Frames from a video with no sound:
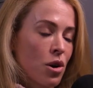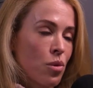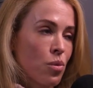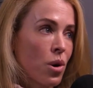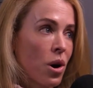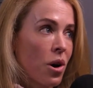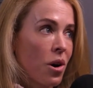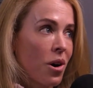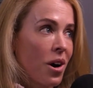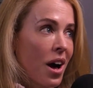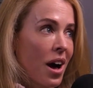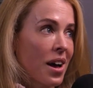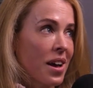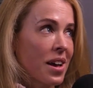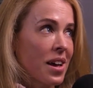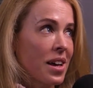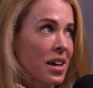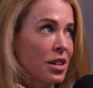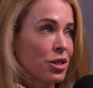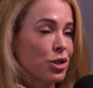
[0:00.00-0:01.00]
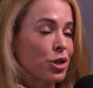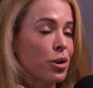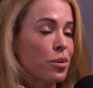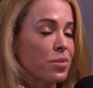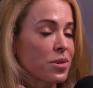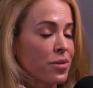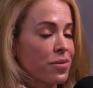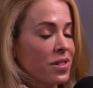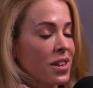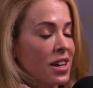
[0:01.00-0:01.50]
Well, I, in
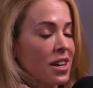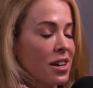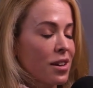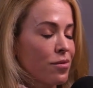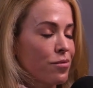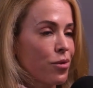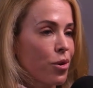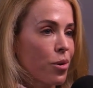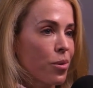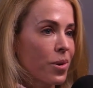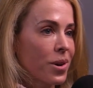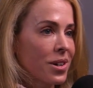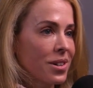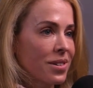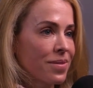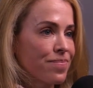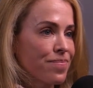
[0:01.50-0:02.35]
terms of thinking forward.